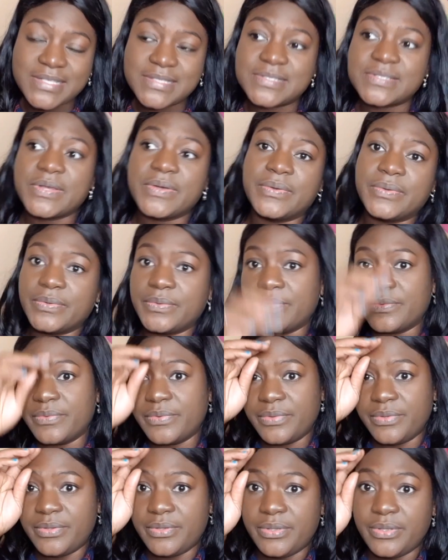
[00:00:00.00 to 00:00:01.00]

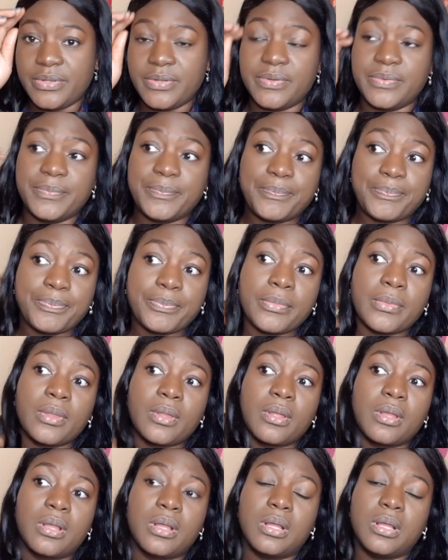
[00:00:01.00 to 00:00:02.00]
So,
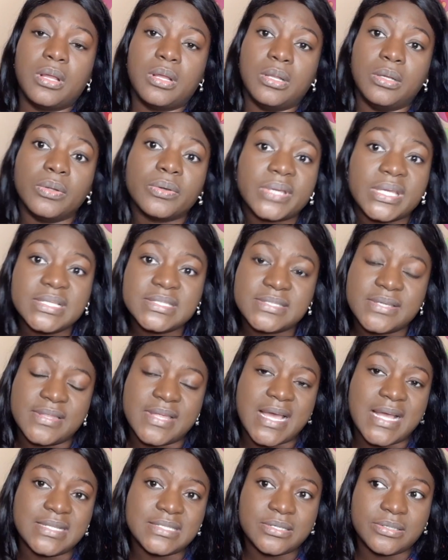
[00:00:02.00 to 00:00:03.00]
look into
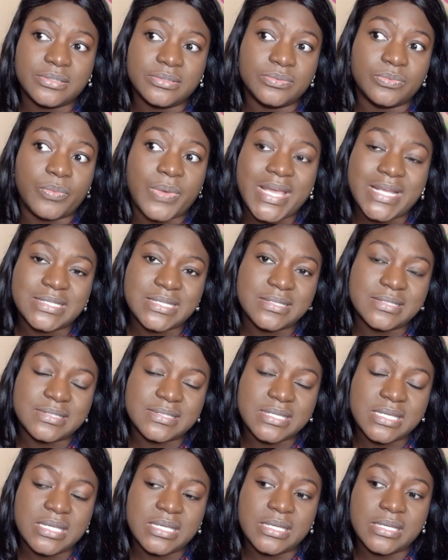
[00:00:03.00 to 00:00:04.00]
that or wait and
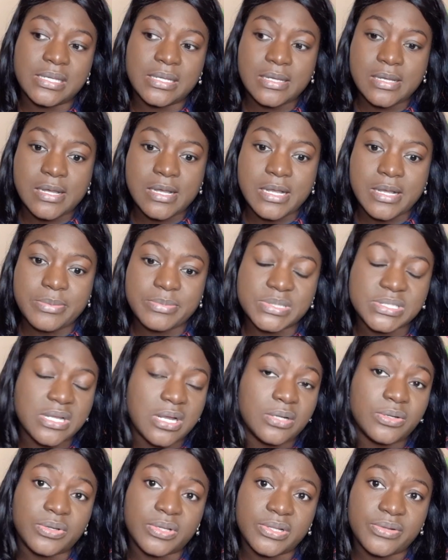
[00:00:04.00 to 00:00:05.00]
see.
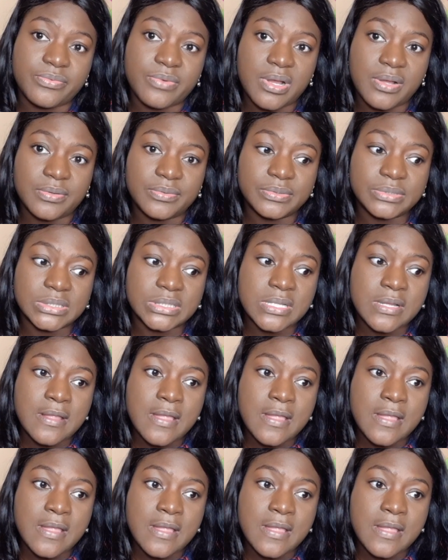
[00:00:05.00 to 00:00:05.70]
Start looking around.